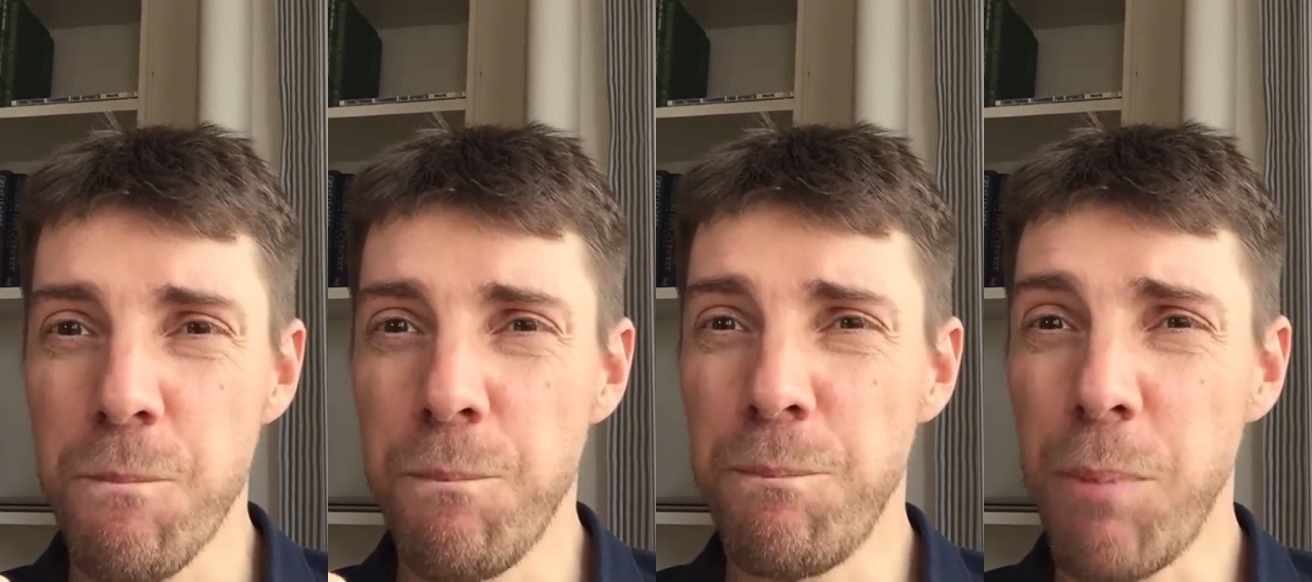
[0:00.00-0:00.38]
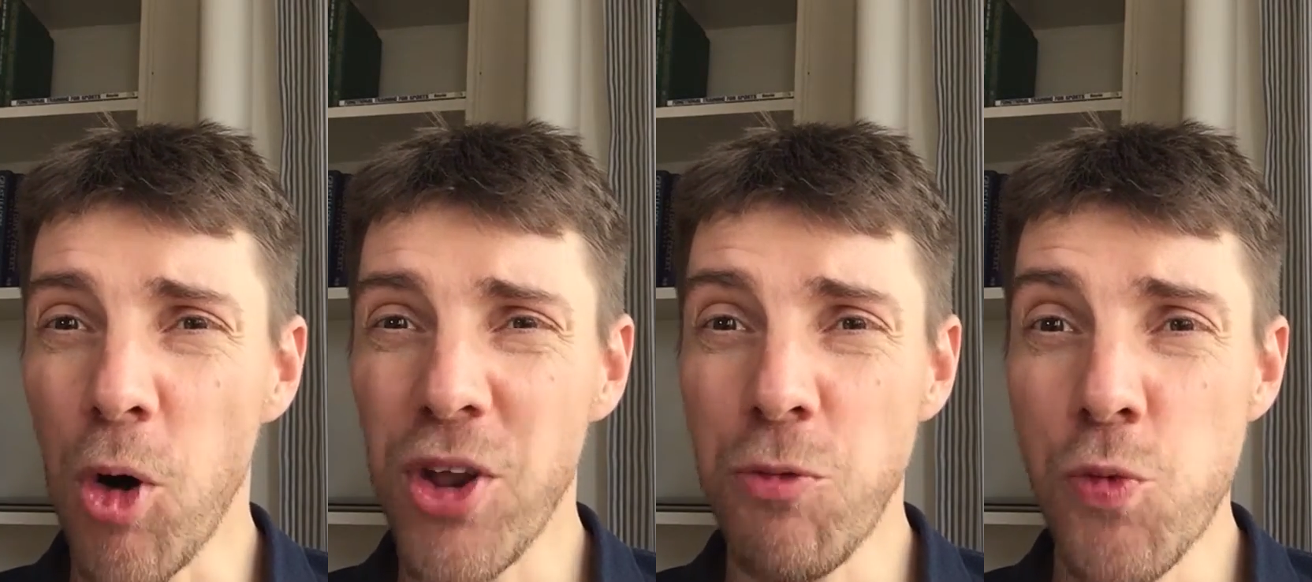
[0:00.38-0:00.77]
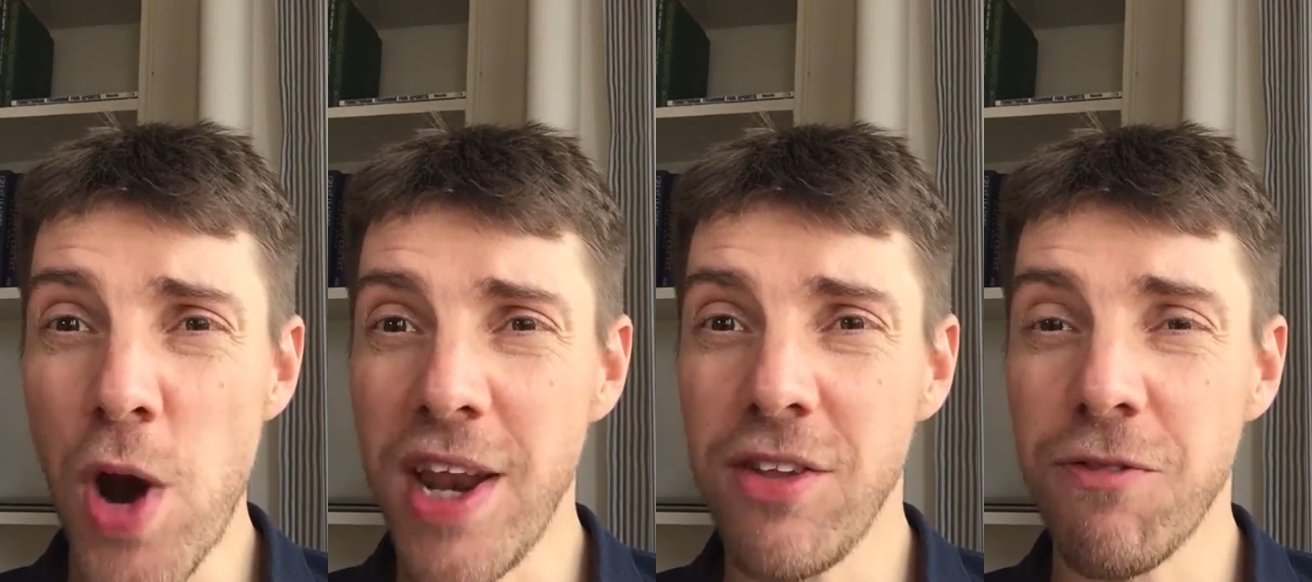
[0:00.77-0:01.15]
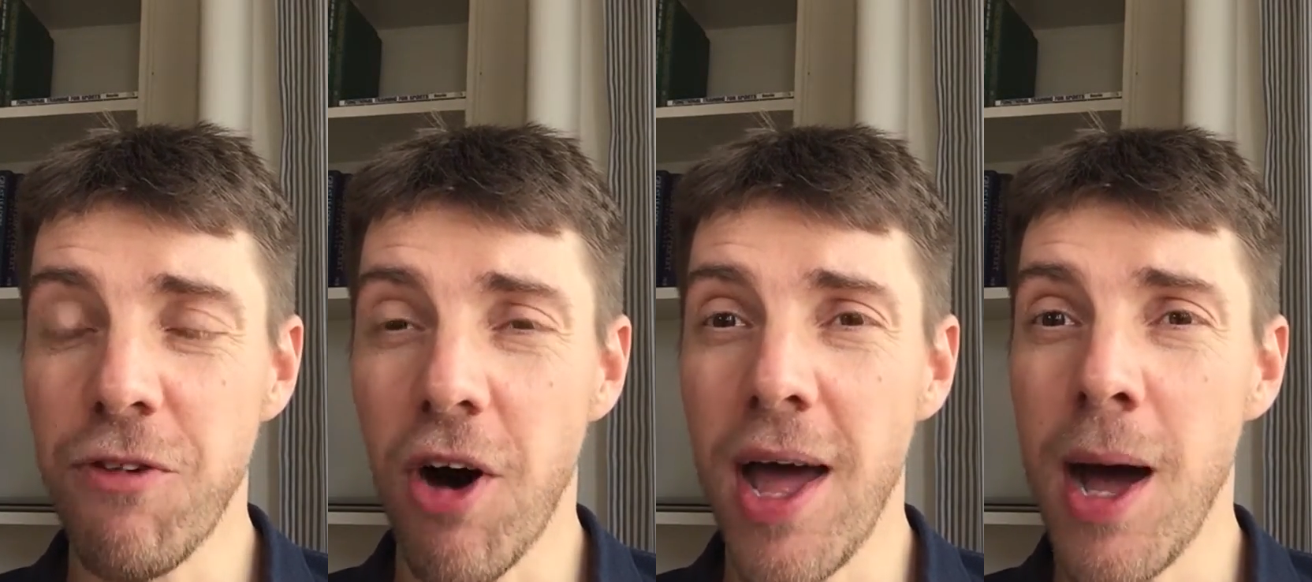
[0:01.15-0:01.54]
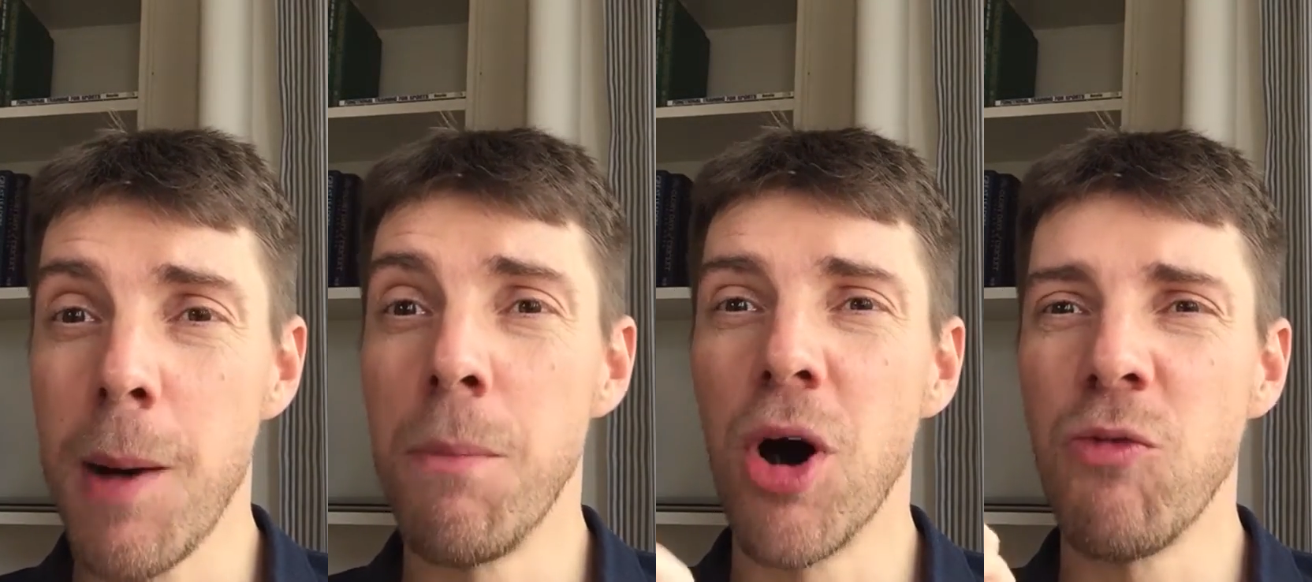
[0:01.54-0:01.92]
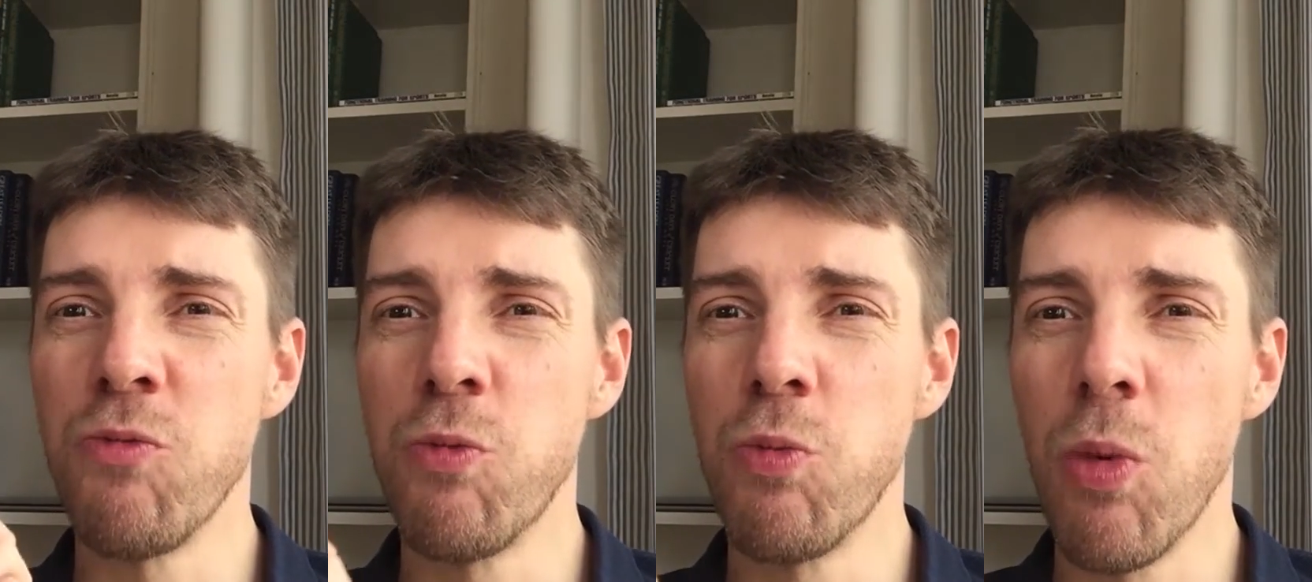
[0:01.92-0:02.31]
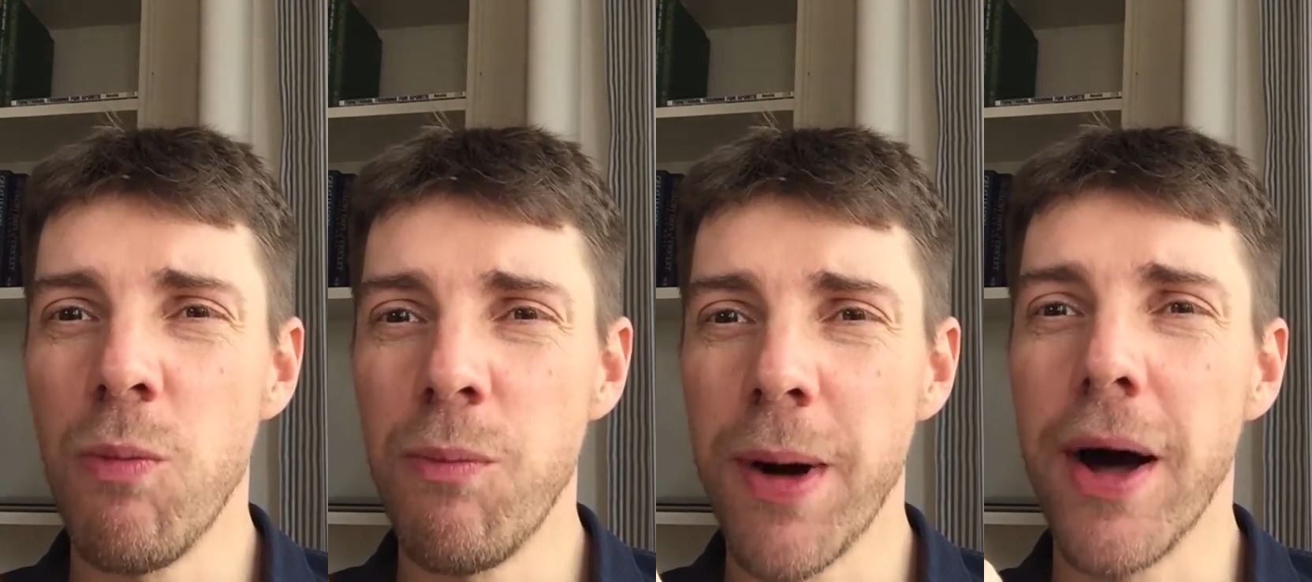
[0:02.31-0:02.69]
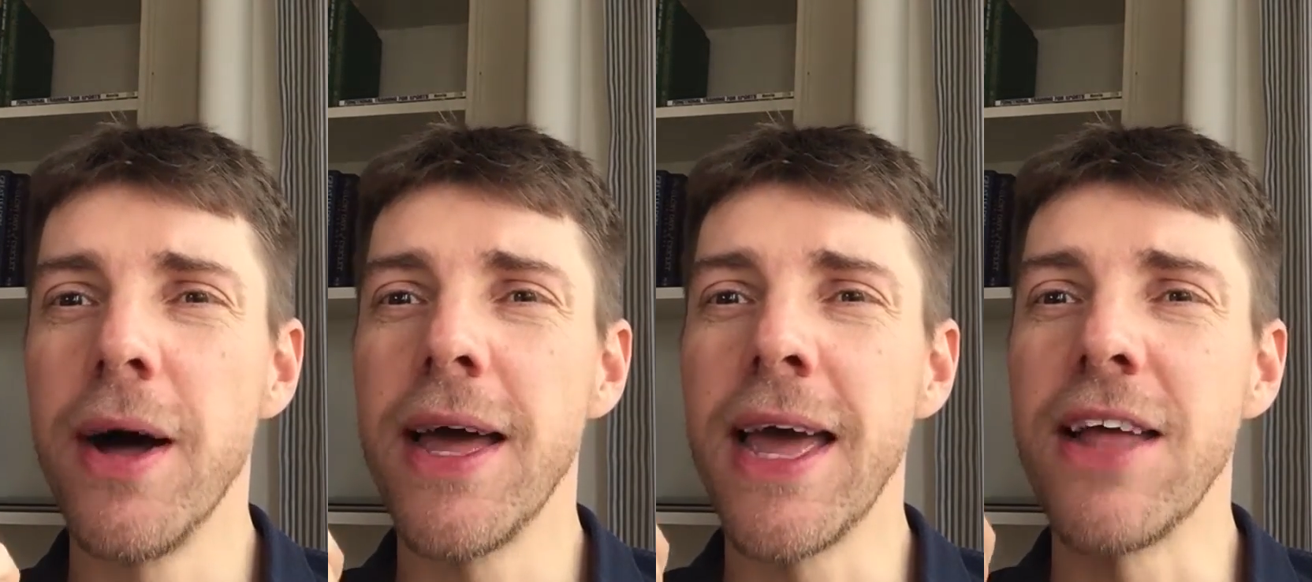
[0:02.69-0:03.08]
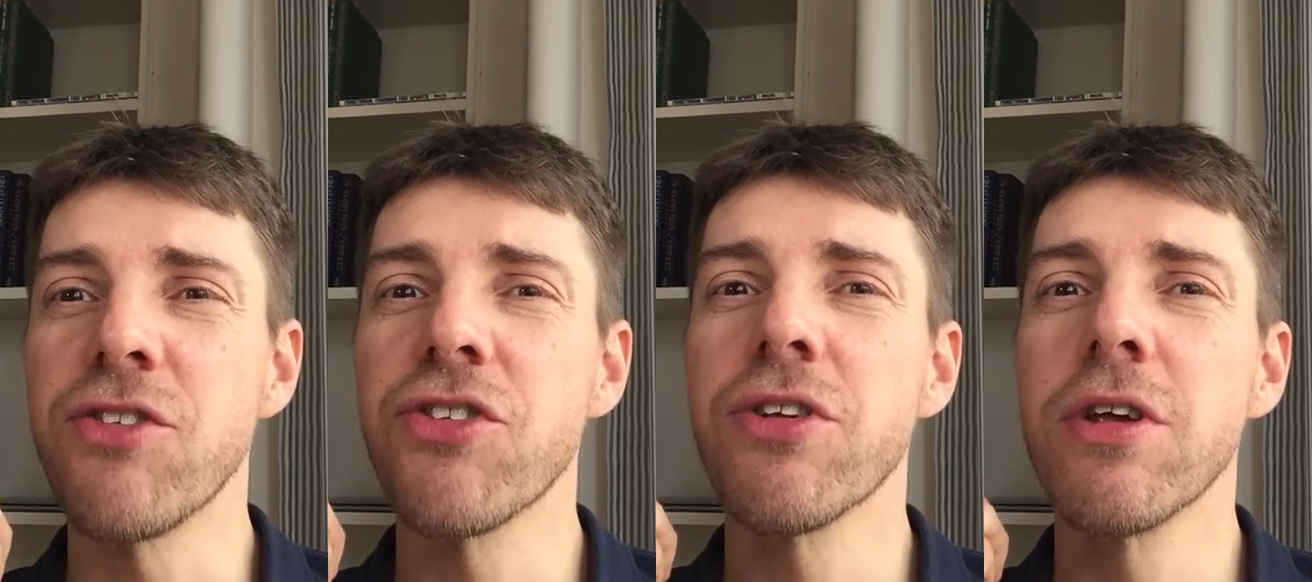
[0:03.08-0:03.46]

Body ready to fire, but it's